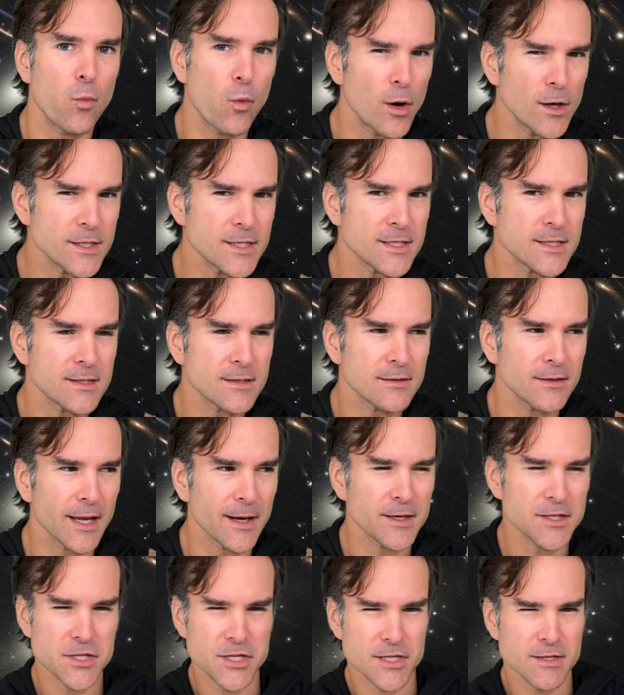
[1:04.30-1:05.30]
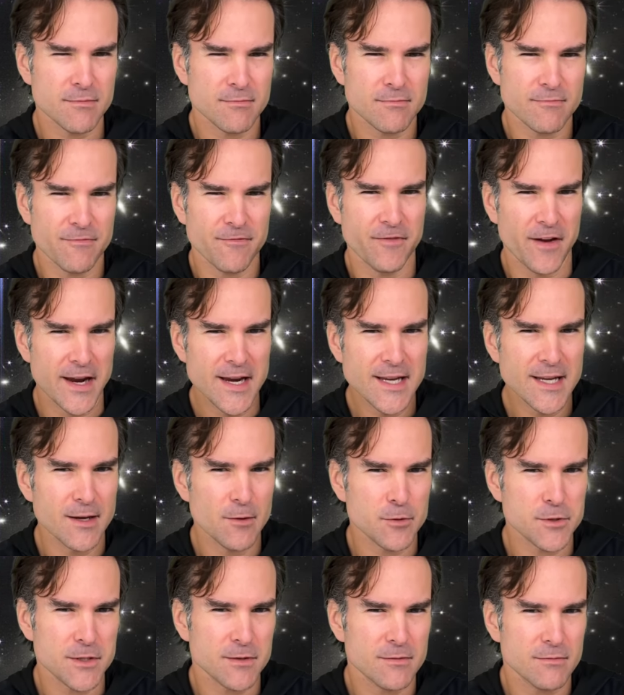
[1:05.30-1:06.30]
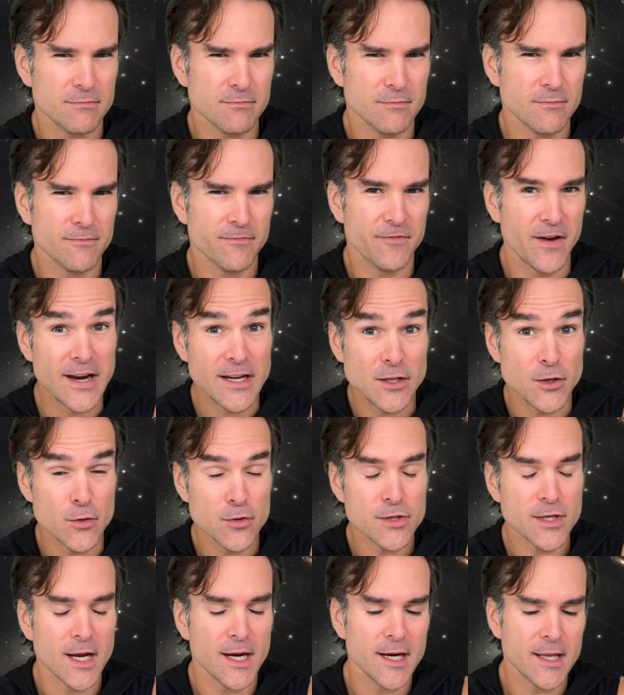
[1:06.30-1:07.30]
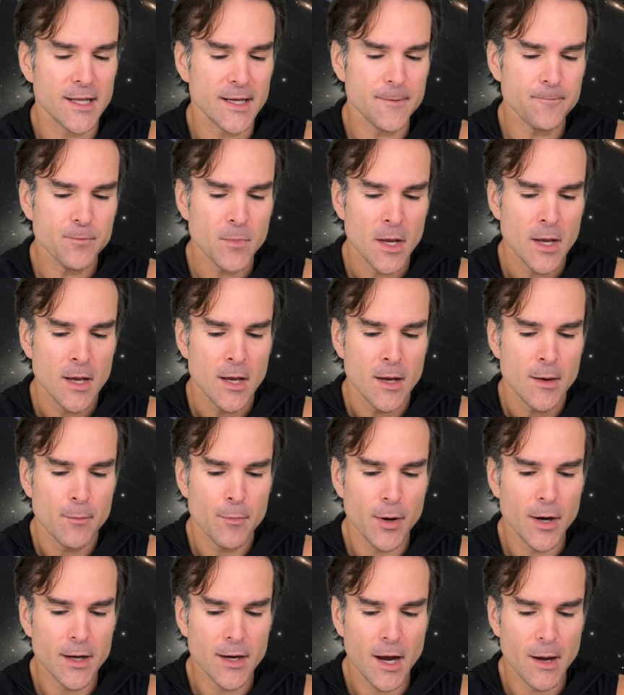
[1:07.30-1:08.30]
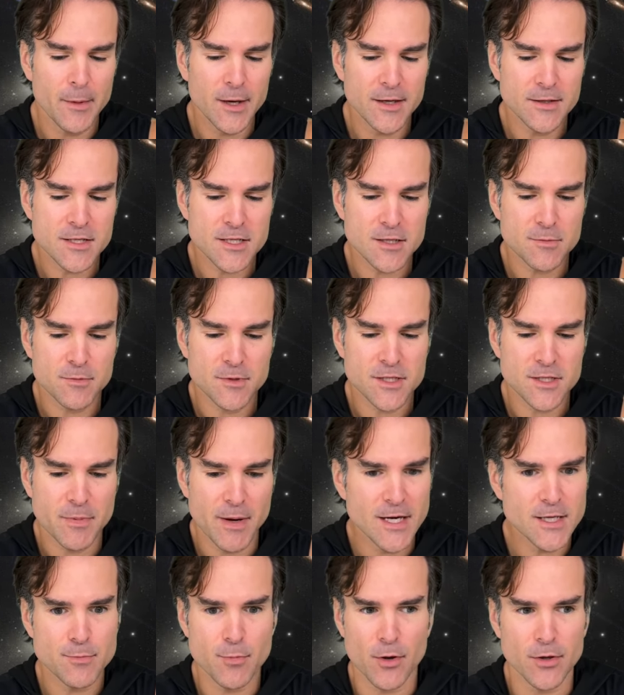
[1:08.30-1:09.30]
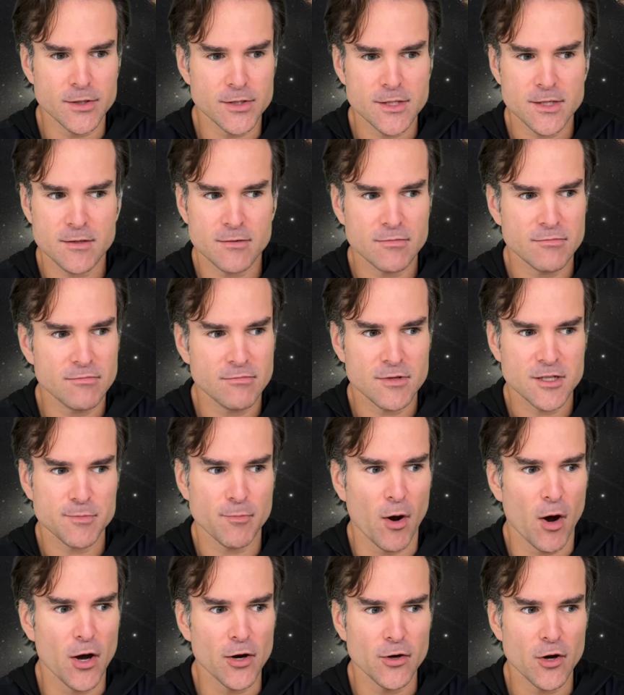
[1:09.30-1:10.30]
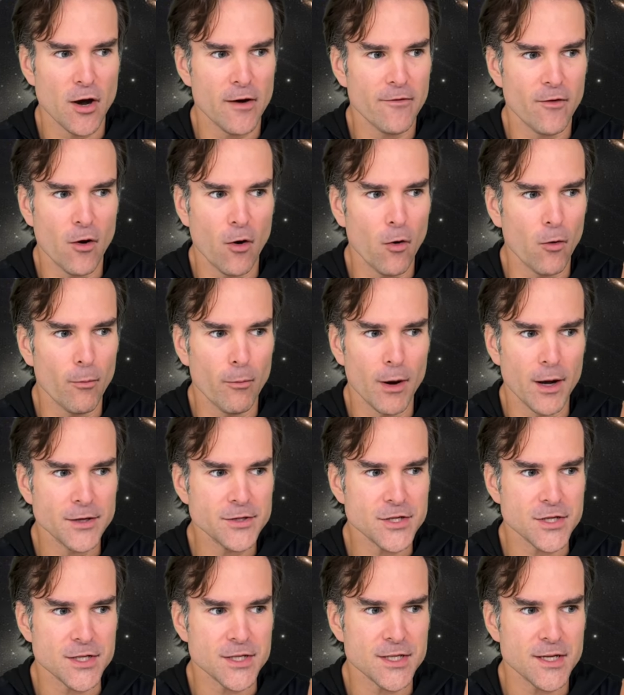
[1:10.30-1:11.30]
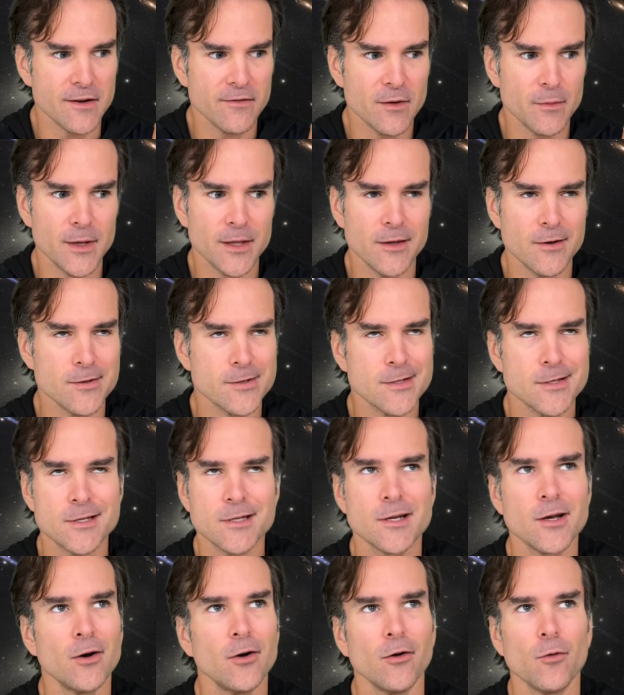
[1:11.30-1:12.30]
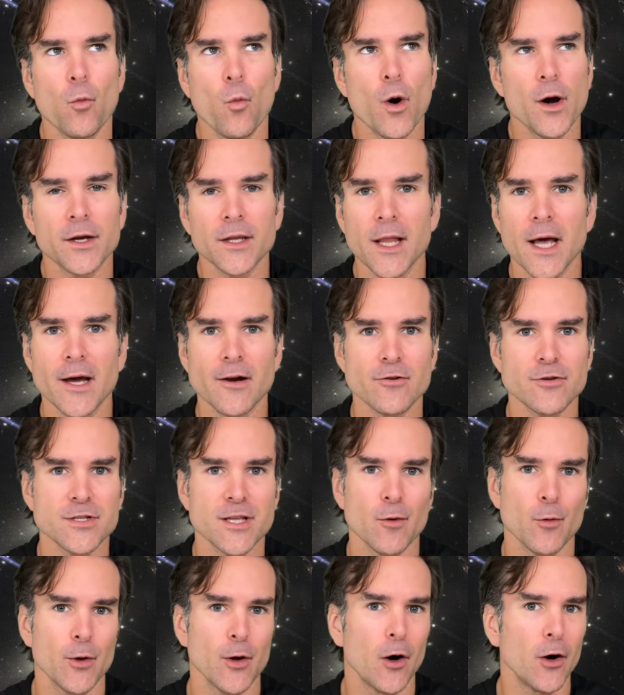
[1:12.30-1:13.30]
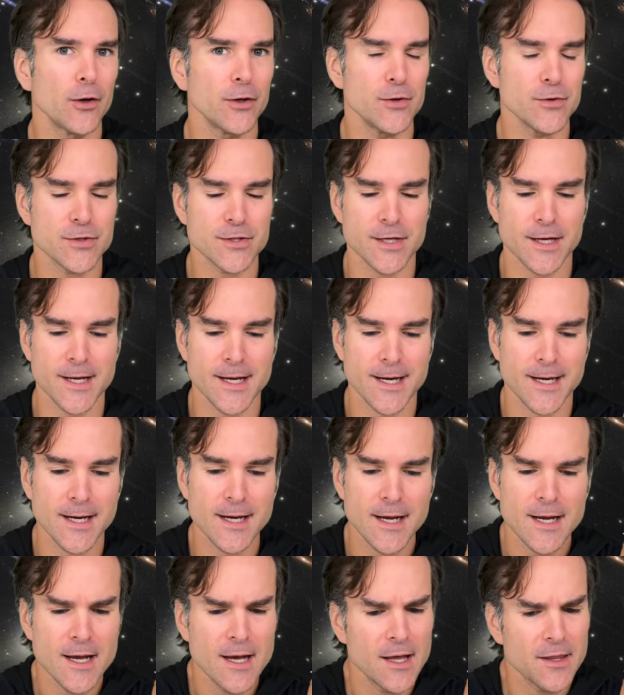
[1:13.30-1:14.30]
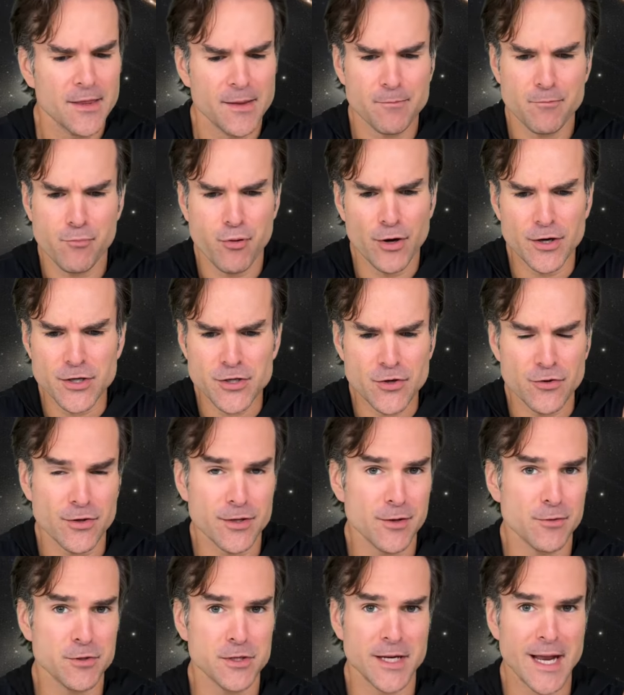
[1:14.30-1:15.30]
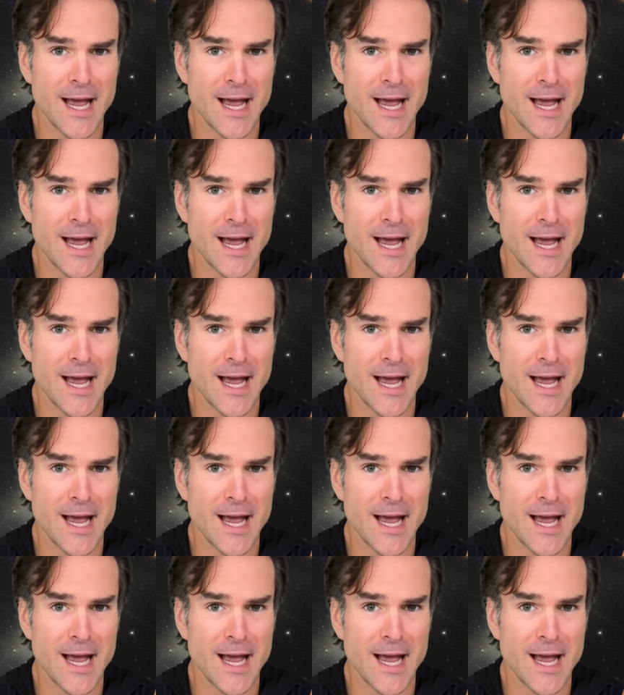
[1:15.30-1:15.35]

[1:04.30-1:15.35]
was like just fake. It was fake news kind of thing. But I mean, Spaceballs spawned off a whole bunch of stuff. I mean, there's still one-liners that we all use today. I'm pretty sure that there was an